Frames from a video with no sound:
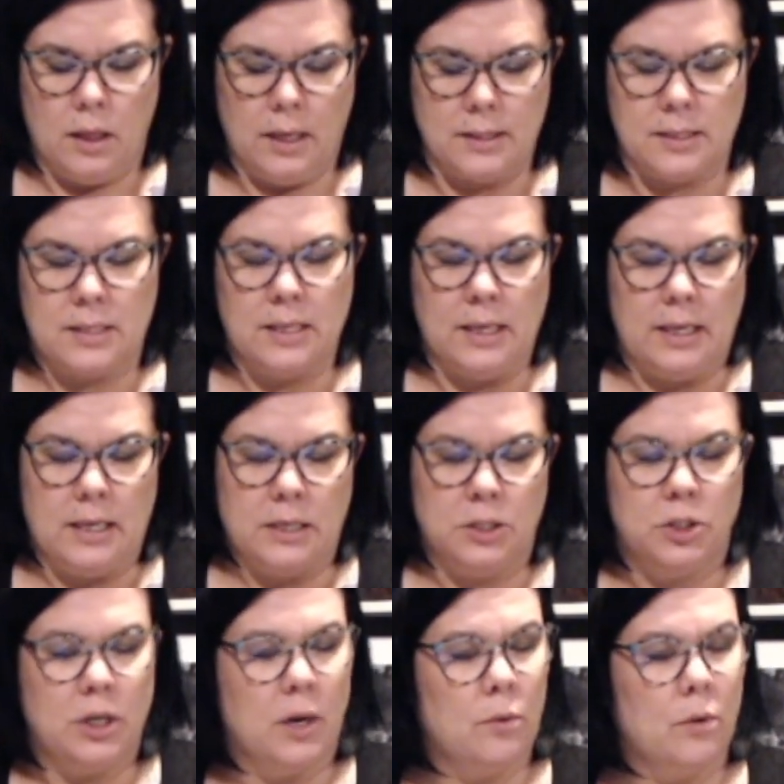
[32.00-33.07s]
Let's see.
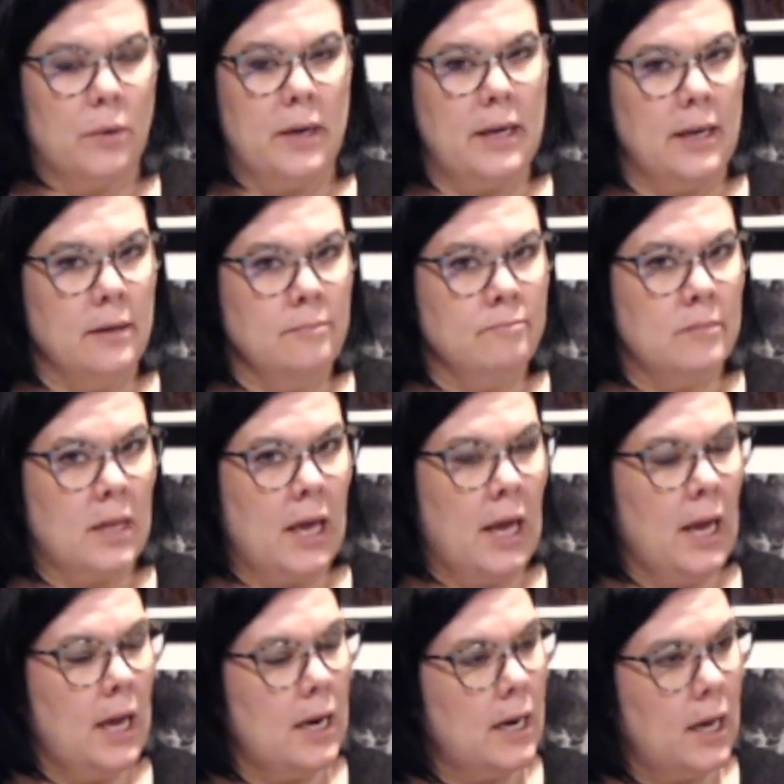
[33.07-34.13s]
General reading
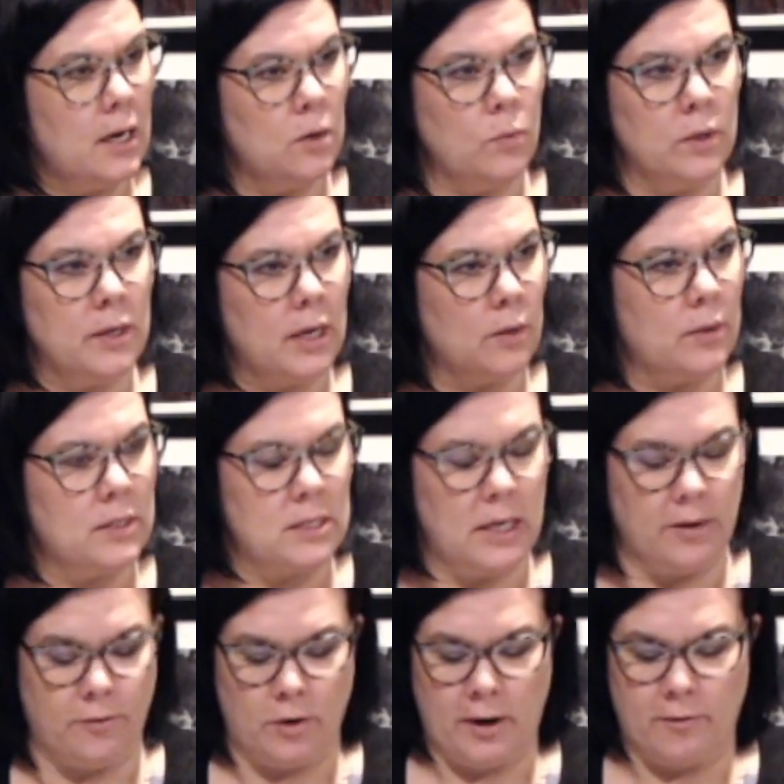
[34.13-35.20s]
cannot and will not
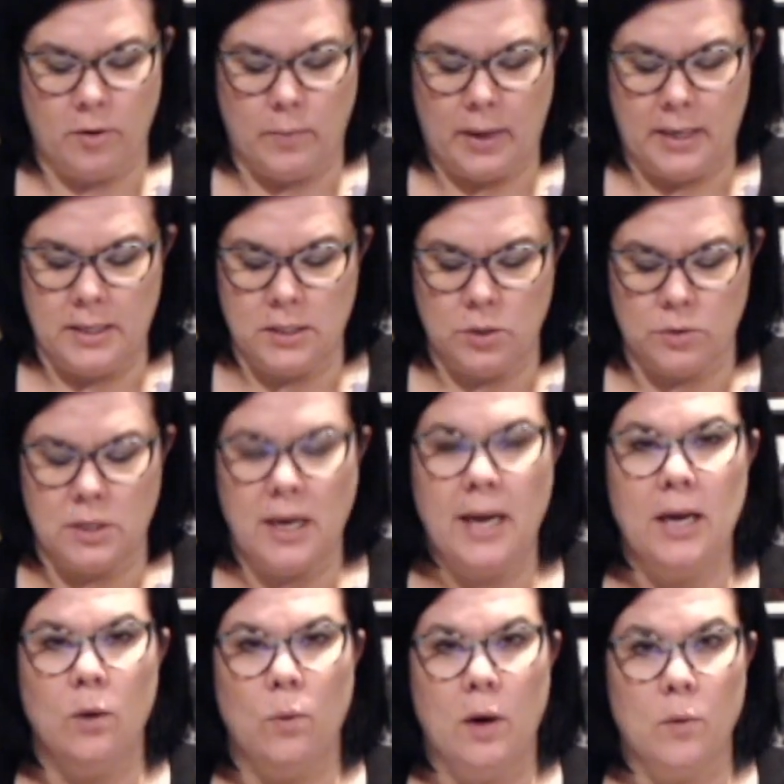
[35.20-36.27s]
resonate for everybody. So
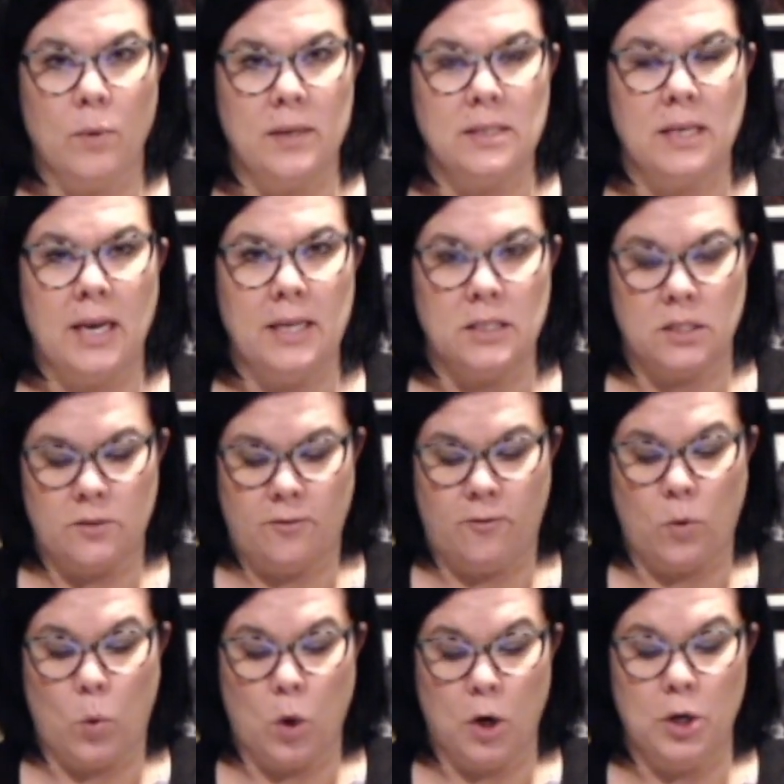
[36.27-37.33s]
take what resonates
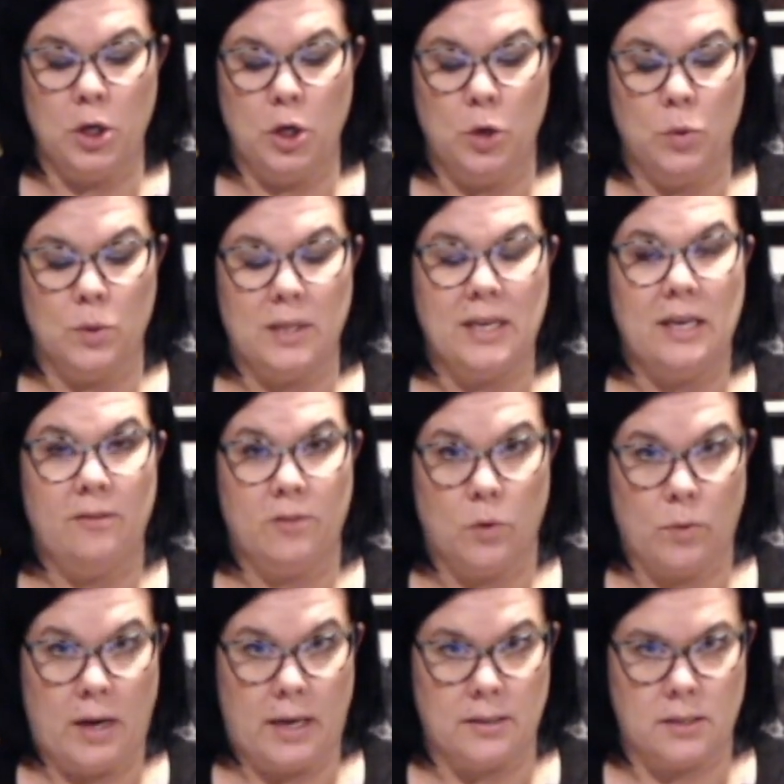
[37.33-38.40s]
for you, leave
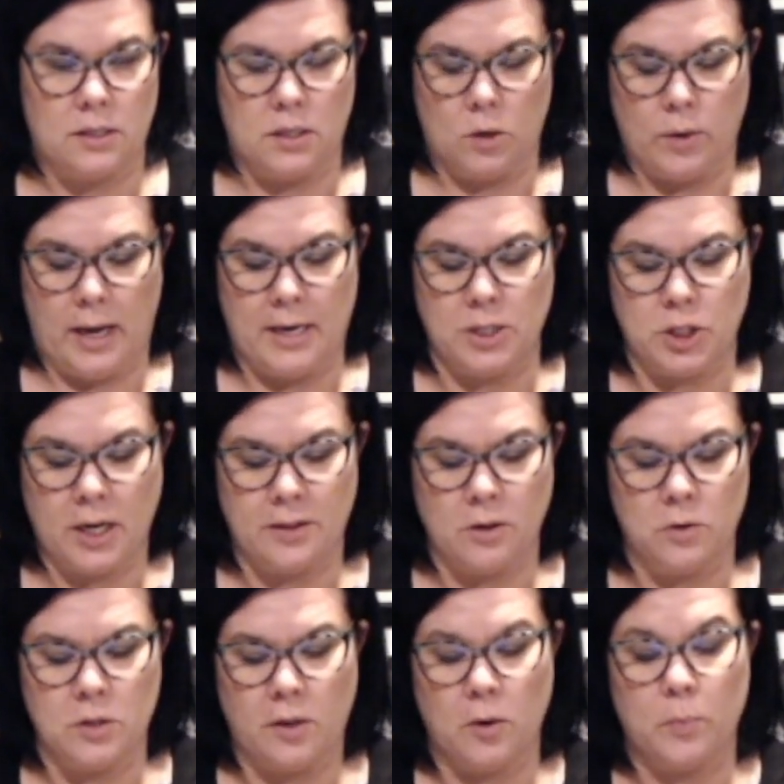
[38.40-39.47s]
the rest. Okay. Check
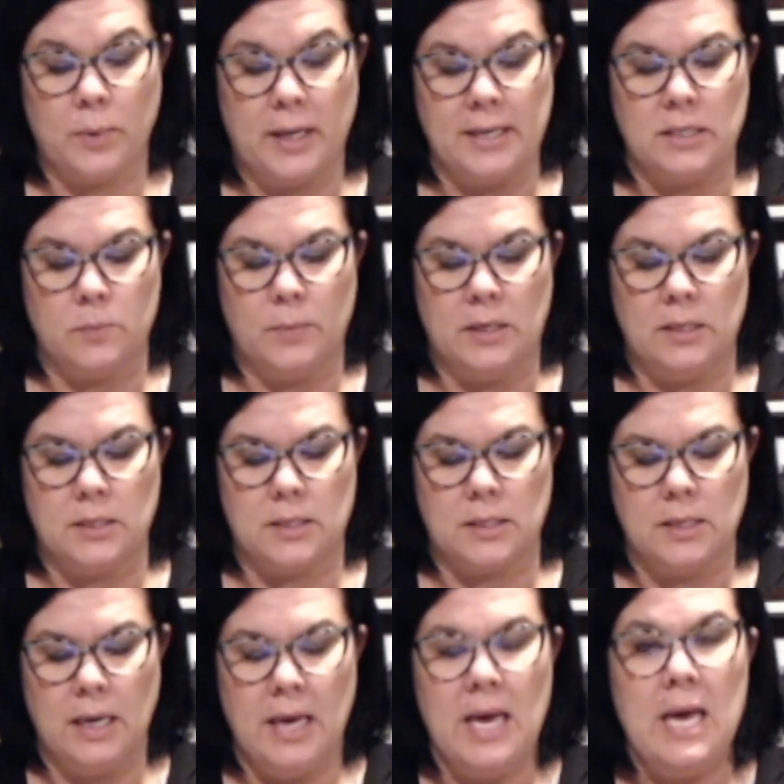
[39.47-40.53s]
those other
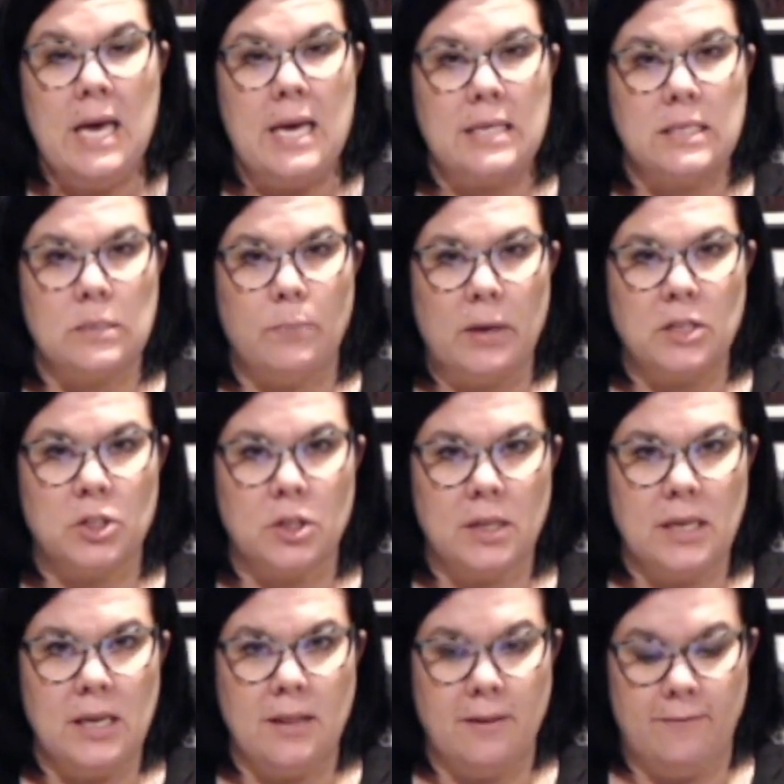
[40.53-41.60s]
placements,
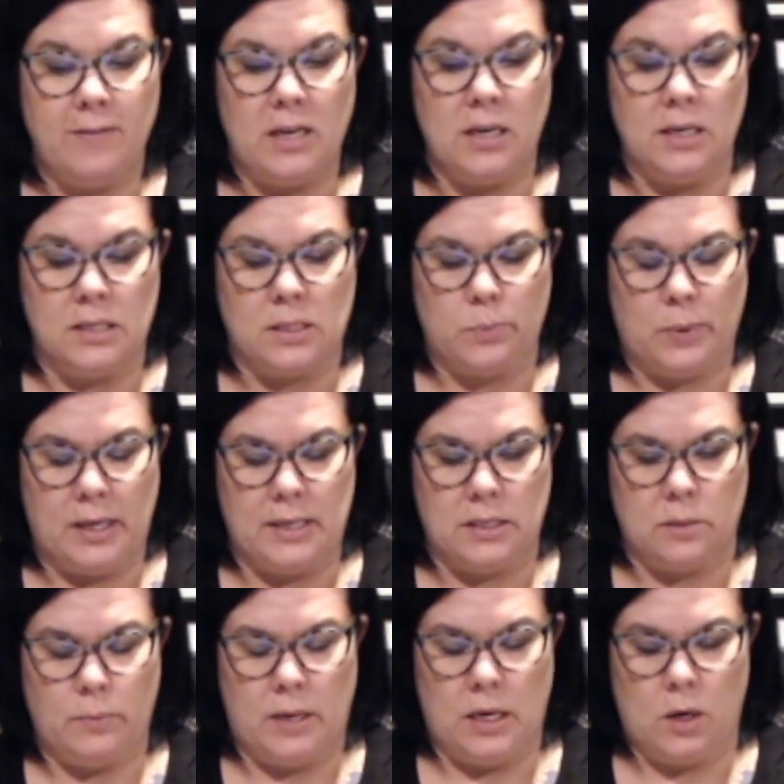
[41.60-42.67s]
especially the Venus
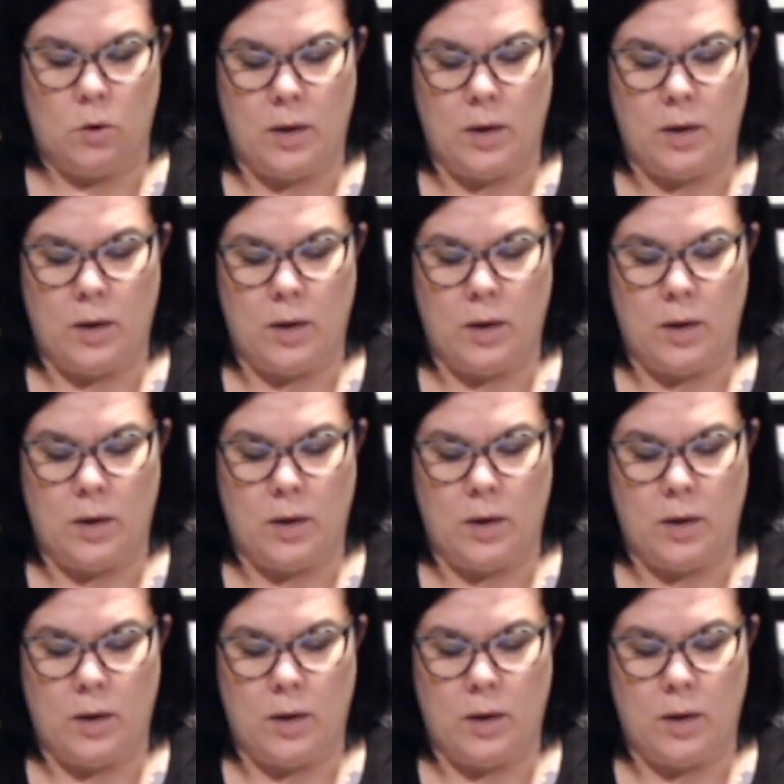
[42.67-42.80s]
placement.